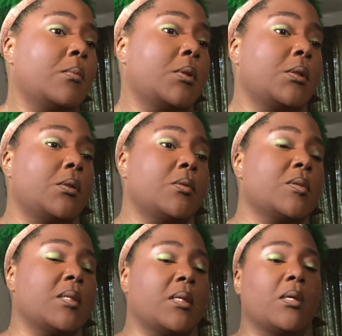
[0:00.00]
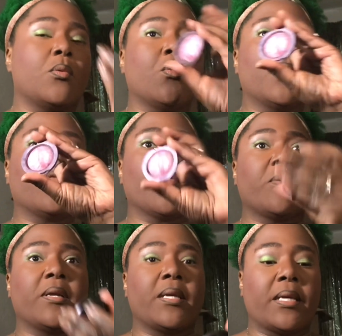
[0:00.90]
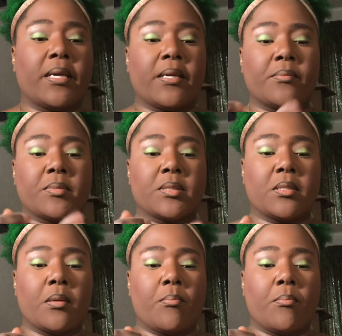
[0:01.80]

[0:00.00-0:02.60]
I'm gonna use the One for Playing Games